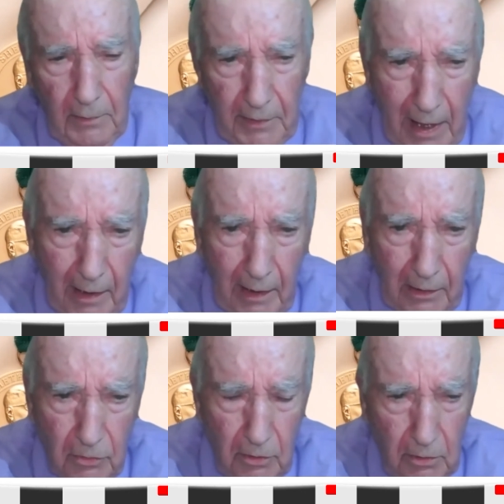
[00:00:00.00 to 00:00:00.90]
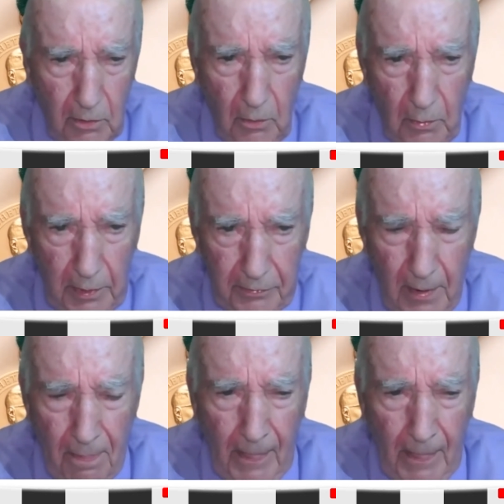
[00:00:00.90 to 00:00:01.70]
and that has to do with